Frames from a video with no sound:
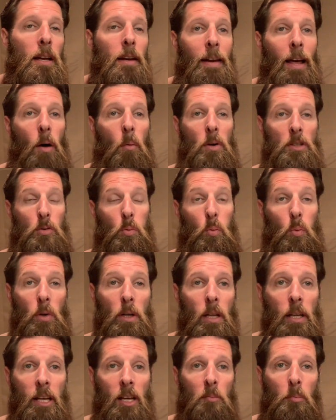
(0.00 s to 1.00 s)
Now, what's
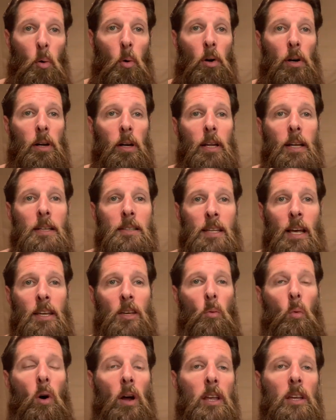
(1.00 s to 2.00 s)
really important is that
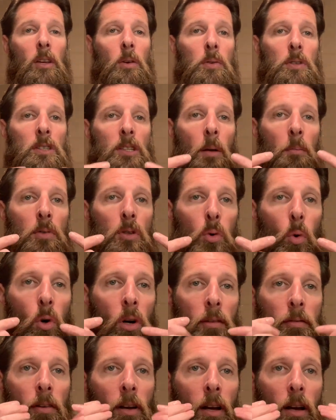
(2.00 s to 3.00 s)
you want to use some
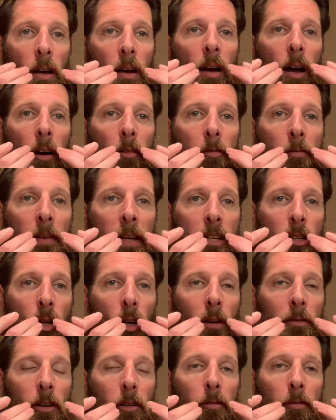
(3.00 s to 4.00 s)
sort of a
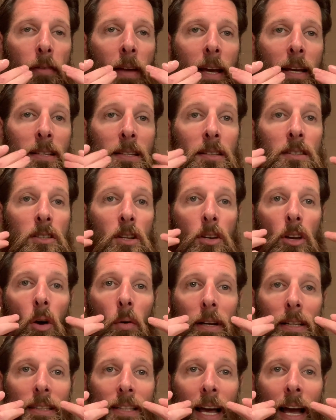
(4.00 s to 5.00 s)
feature of your face to know
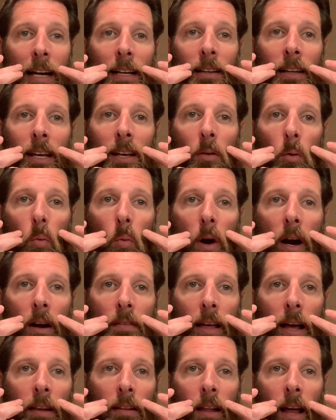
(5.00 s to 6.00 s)
exactly where
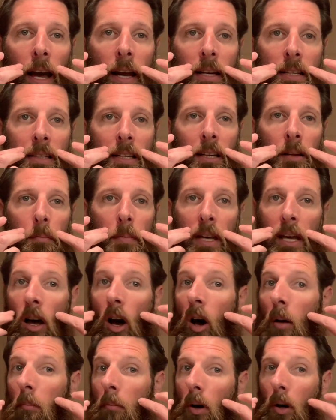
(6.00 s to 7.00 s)
that line is going to be
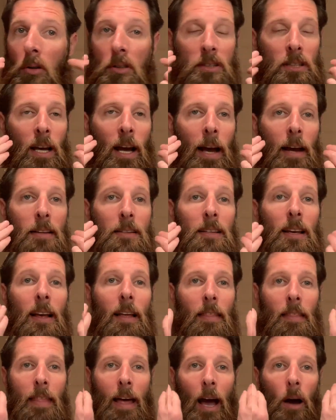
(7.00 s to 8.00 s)
on both sides.
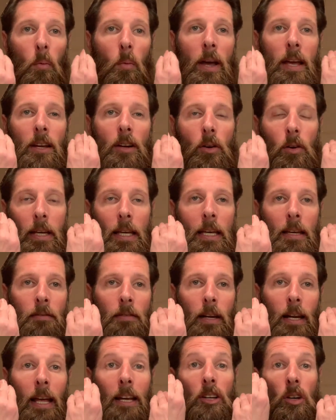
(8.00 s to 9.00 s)
That way you're
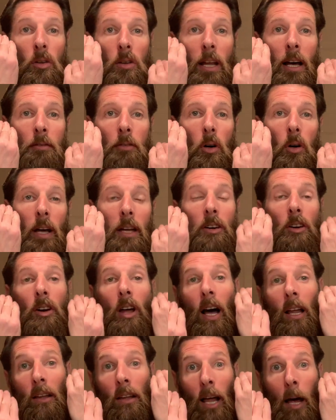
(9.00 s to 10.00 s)
even and you're level and you're
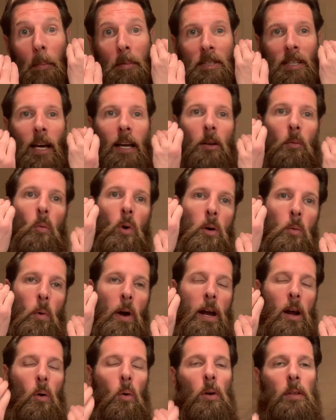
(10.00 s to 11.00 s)
not lopsided one
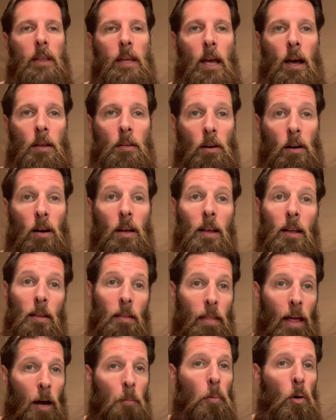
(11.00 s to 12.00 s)
way or the other.
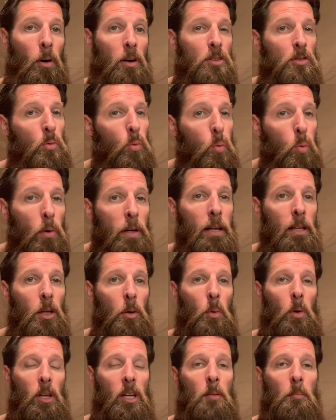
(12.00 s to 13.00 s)
That part is
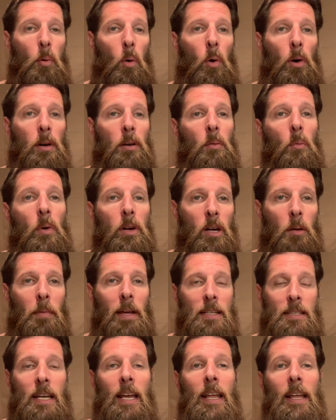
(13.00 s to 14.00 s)
really, really important when you're
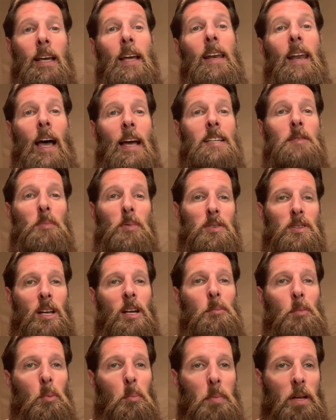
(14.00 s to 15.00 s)
maintaining a nice
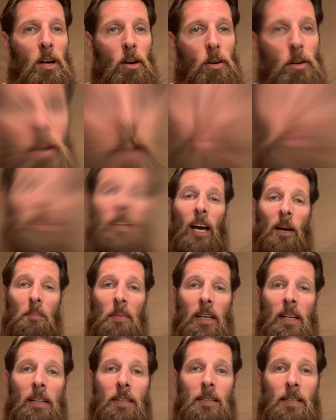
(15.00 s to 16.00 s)
presentable beard. So with that
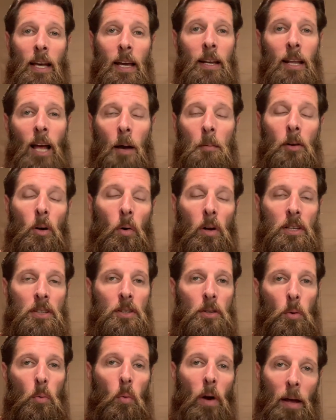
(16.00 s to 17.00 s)
being said, I'm going
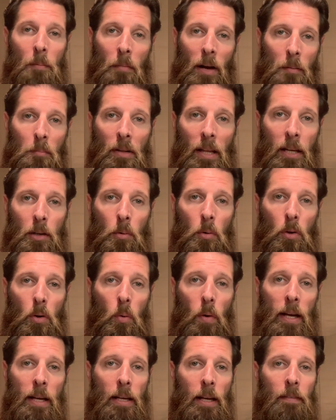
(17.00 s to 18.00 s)
to wet my blade real
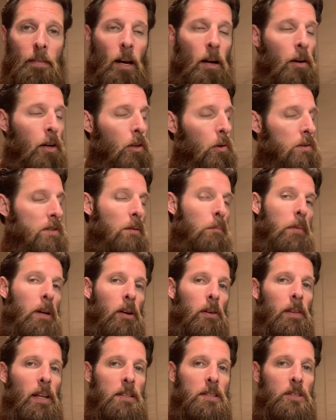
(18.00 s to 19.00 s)
quick and then I'm going to use the
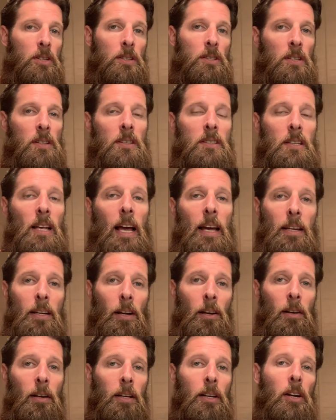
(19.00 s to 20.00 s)
mirror that's just to the side
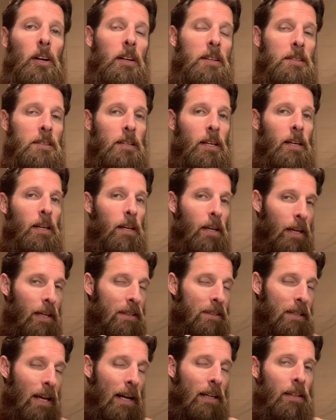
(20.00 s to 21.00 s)
here and you're going to see
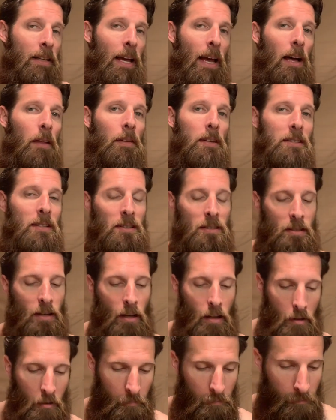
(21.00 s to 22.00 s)
exactly how this is
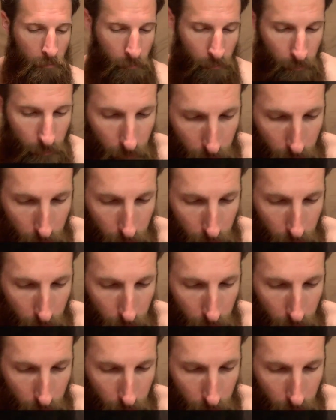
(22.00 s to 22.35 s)
done.